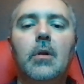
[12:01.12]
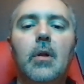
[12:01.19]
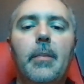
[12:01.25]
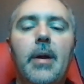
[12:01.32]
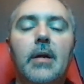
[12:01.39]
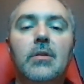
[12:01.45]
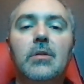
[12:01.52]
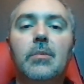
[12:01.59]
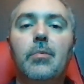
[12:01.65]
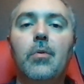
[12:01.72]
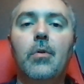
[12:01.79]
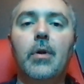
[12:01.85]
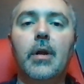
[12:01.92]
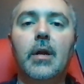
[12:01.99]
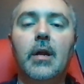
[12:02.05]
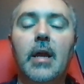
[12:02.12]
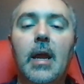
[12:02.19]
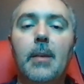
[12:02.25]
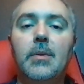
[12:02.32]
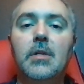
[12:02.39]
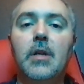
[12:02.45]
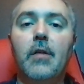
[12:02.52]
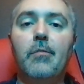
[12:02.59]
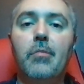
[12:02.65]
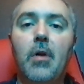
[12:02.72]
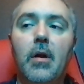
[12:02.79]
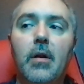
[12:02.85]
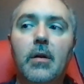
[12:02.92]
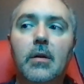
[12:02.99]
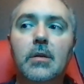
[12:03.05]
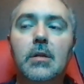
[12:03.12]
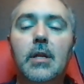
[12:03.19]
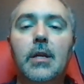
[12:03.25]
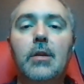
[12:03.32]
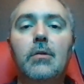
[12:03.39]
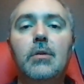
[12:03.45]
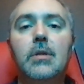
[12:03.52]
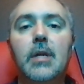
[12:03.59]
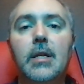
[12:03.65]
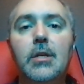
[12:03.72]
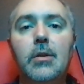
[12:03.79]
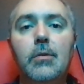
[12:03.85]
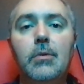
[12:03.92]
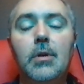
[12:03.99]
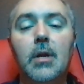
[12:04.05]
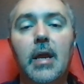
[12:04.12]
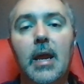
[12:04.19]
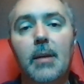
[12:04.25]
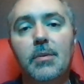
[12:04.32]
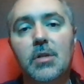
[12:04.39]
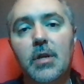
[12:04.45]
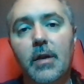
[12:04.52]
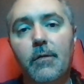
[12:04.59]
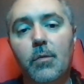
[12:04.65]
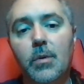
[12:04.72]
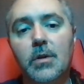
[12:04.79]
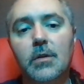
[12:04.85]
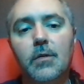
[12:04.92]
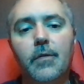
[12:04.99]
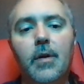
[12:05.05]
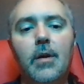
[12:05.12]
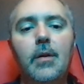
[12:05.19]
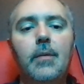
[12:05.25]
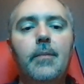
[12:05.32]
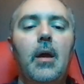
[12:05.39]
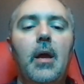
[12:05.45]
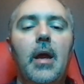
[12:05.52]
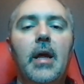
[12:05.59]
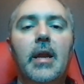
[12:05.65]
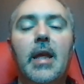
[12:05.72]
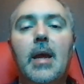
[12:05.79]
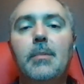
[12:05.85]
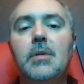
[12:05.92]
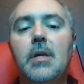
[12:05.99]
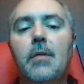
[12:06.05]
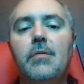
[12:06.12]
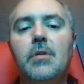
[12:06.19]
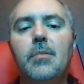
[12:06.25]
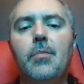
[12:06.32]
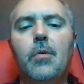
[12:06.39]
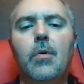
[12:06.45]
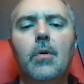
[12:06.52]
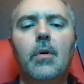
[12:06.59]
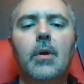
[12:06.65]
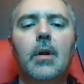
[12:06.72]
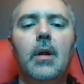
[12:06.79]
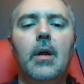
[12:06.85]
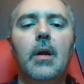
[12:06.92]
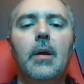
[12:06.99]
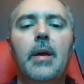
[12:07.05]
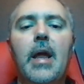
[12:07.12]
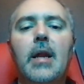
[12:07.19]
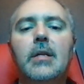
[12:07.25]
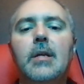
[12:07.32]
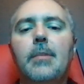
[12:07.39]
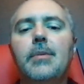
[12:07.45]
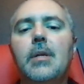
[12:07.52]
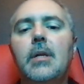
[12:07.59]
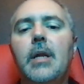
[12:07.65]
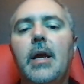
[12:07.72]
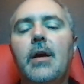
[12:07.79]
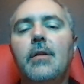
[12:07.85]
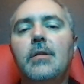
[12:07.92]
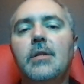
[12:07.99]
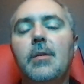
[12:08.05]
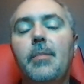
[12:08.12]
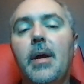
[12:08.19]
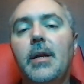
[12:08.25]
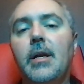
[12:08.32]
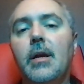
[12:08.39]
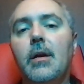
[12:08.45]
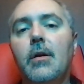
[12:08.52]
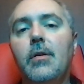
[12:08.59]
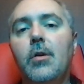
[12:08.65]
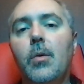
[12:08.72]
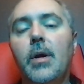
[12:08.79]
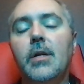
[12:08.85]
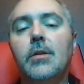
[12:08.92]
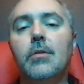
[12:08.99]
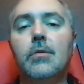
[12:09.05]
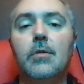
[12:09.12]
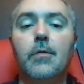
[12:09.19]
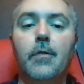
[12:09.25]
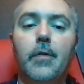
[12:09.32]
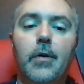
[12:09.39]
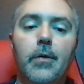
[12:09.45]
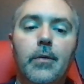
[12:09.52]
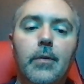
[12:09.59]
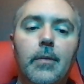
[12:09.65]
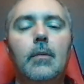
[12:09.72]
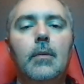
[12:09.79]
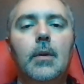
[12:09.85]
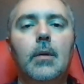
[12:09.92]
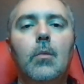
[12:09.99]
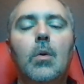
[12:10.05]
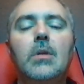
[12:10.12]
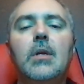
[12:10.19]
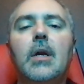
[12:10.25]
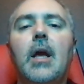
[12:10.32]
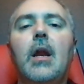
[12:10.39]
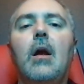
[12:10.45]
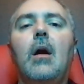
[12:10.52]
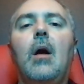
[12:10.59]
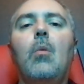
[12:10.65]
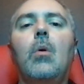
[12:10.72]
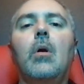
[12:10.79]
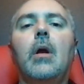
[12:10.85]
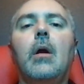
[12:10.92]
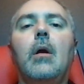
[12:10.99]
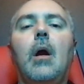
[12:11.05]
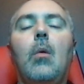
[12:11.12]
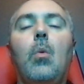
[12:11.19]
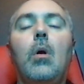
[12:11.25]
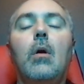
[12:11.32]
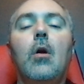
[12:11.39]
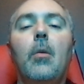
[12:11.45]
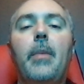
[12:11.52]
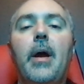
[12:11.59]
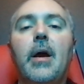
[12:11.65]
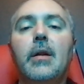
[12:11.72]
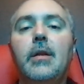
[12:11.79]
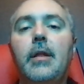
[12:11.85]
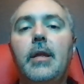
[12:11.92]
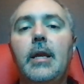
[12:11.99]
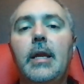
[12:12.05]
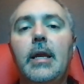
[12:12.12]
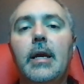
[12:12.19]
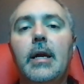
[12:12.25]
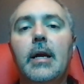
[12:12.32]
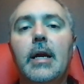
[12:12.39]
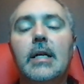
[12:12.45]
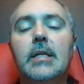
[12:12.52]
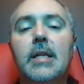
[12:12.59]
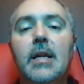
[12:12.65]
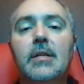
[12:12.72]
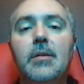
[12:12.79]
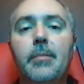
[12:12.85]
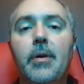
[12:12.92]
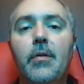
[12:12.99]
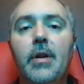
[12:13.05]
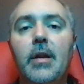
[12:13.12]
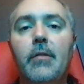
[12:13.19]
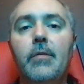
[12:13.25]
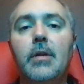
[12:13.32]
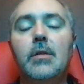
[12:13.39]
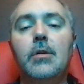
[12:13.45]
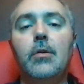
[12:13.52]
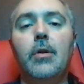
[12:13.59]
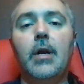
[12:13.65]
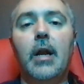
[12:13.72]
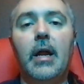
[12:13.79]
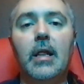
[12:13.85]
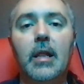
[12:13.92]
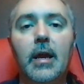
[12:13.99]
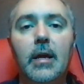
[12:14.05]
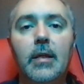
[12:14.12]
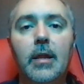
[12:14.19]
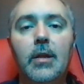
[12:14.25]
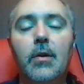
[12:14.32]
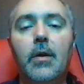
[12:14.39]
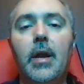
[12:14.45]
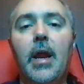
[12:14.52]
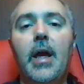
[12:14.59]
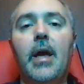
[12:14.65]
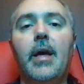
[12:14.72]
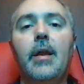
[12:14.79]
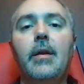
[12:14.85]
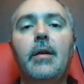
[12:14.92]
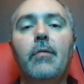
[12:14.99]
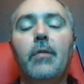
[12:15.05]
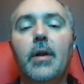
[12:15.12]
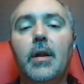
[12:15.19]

about supporting Camp Chef products. They do send you to Camp Chef, which is fine. And Camp Chef support had its ups and downs depending on who answers the phone. So once again, I will go back to the extensibility of this unit. I like that you can add different